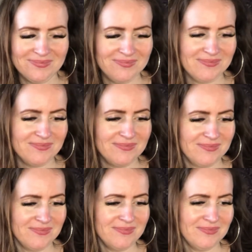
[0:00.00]

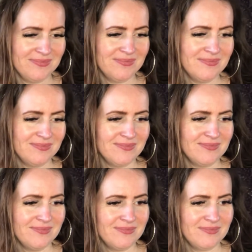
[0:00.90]

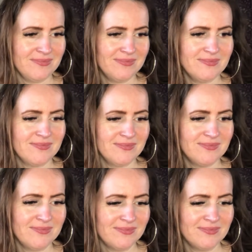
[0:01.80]

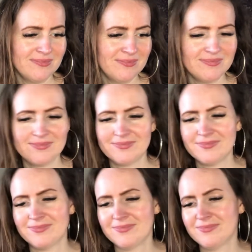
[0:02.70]

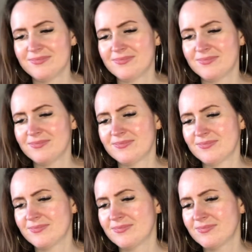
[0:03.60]

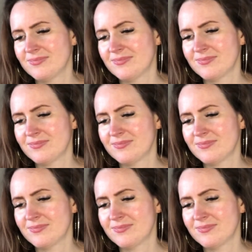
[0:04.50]
No one is speaking in this clip.